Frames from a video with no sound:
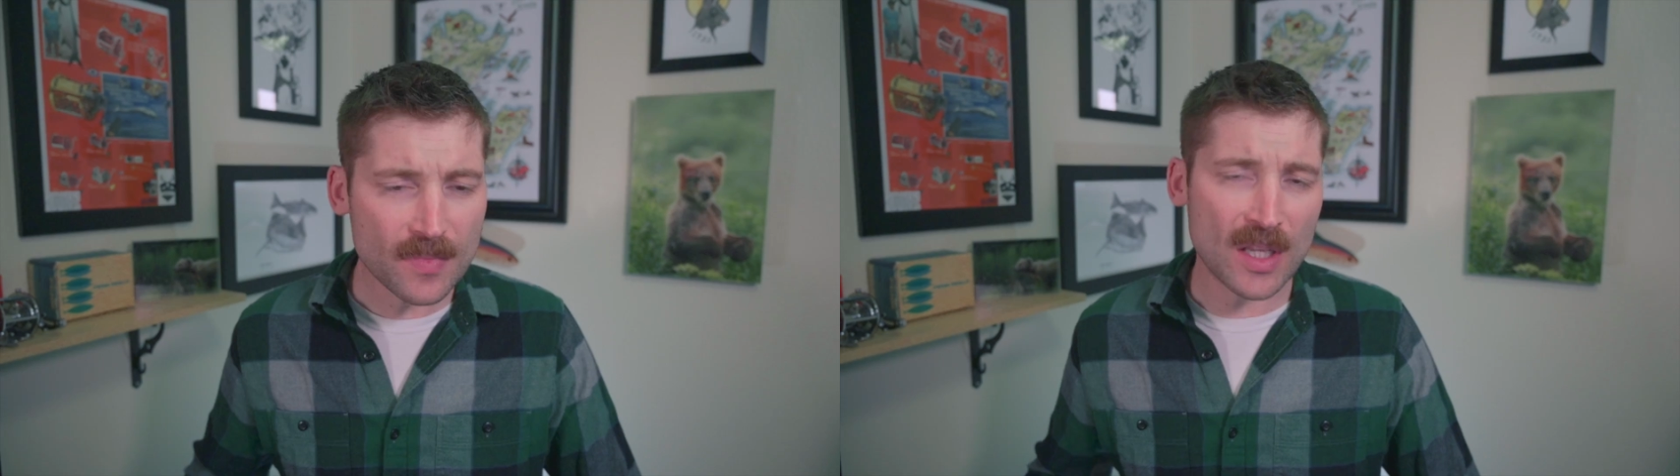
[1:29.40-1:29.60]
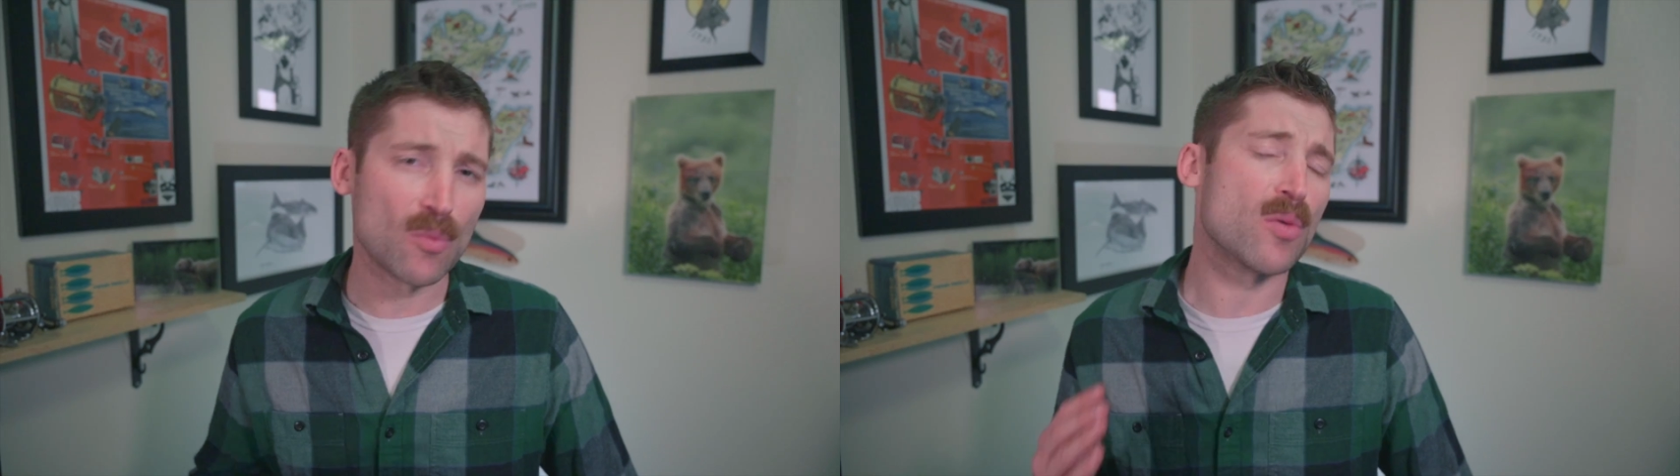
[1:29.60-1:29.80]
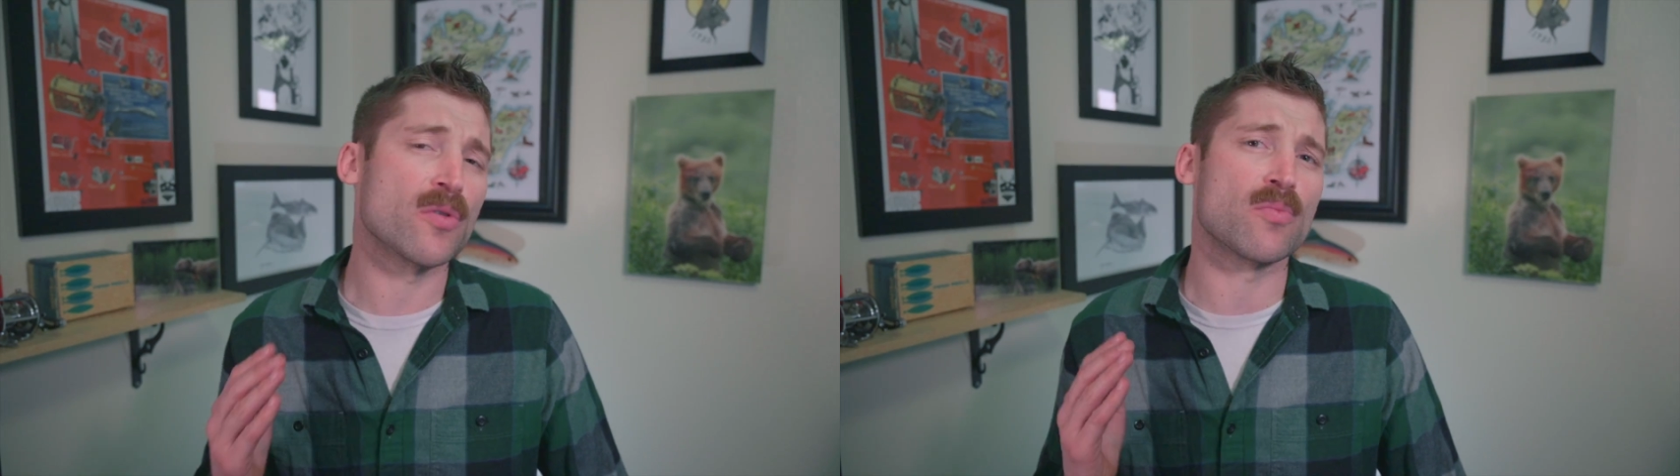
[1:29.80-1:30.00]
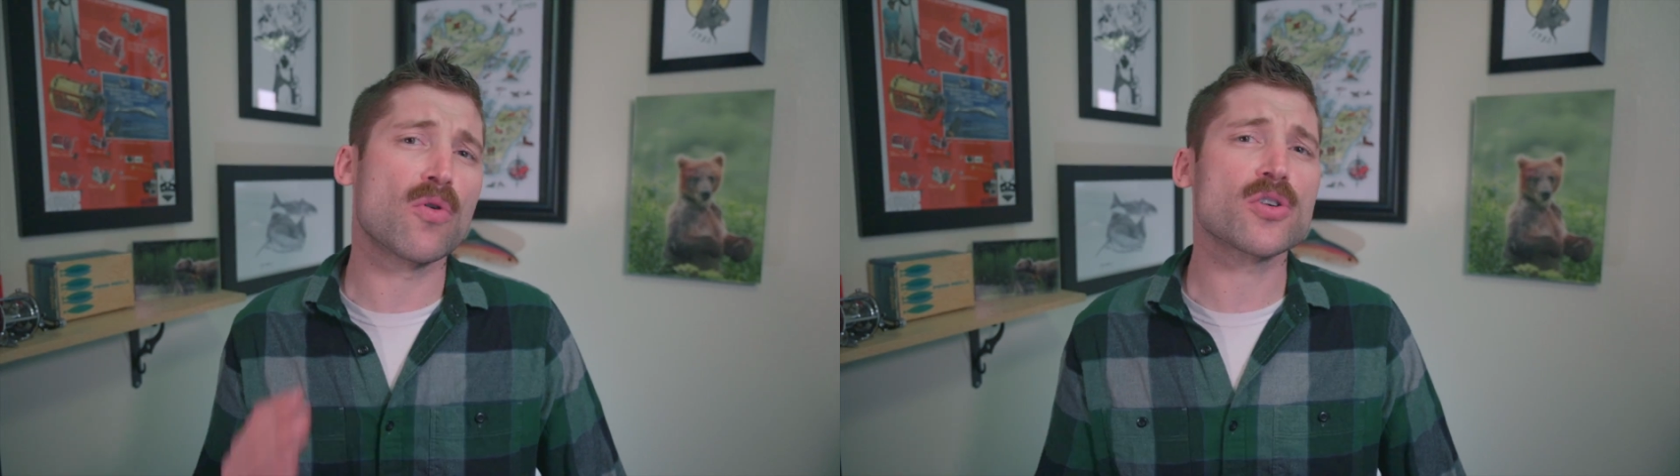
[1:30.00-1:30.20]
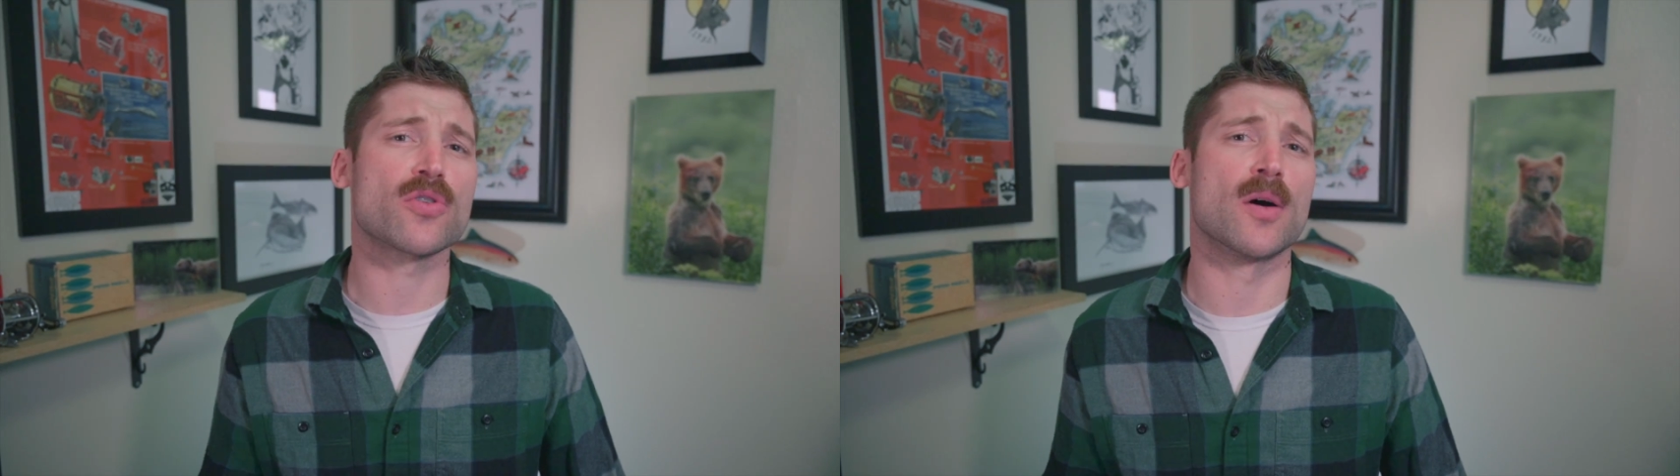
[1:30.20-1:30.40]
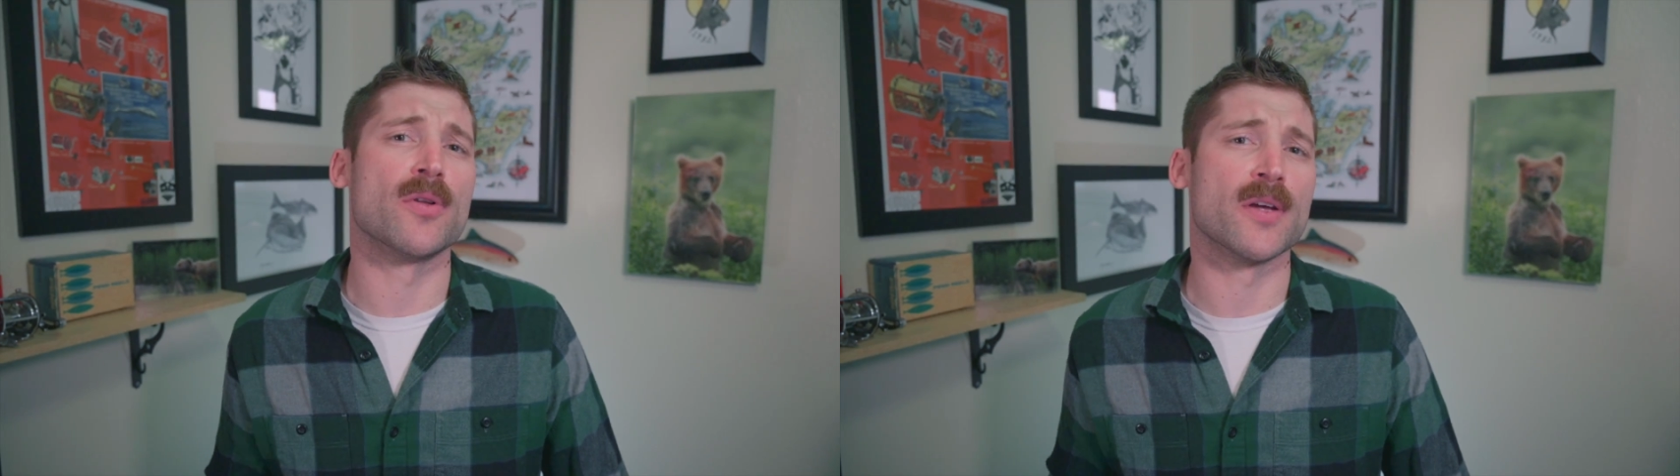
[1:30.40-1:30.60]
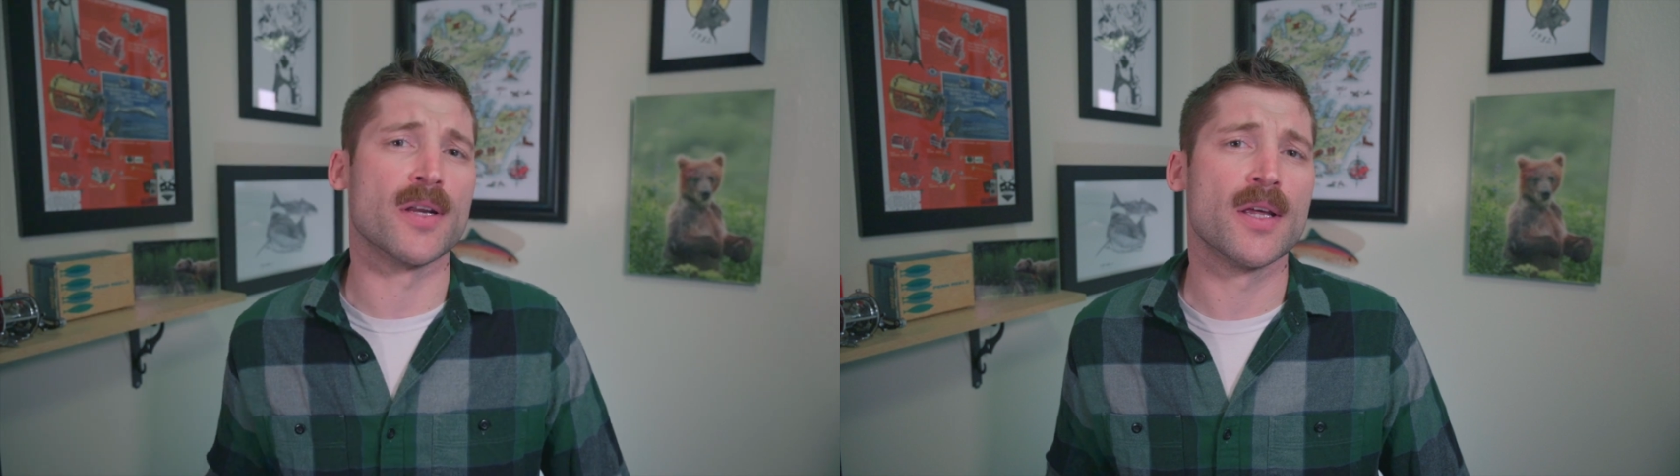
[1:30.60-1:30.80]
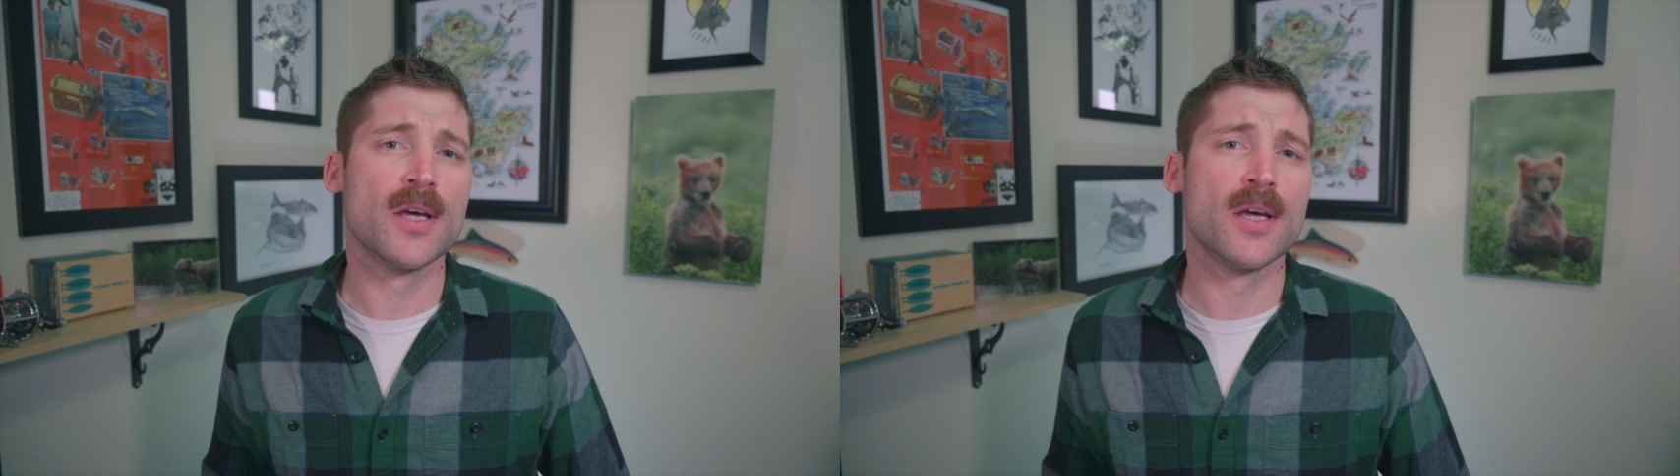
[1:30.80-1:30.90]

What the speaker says: And what was more troubling